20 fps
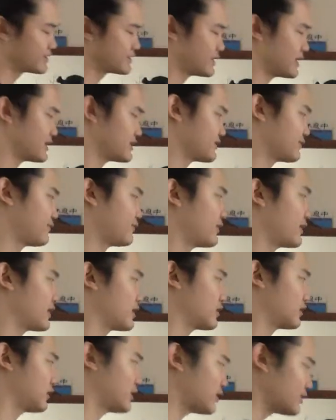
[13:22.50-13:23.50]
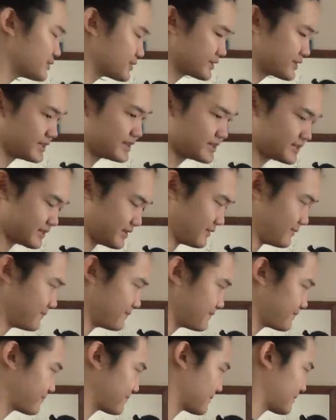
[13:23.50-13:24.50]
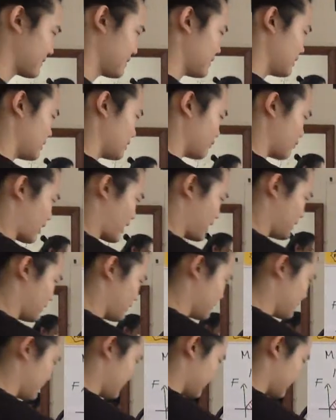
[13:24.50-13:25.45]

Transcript: says for a closed system, right,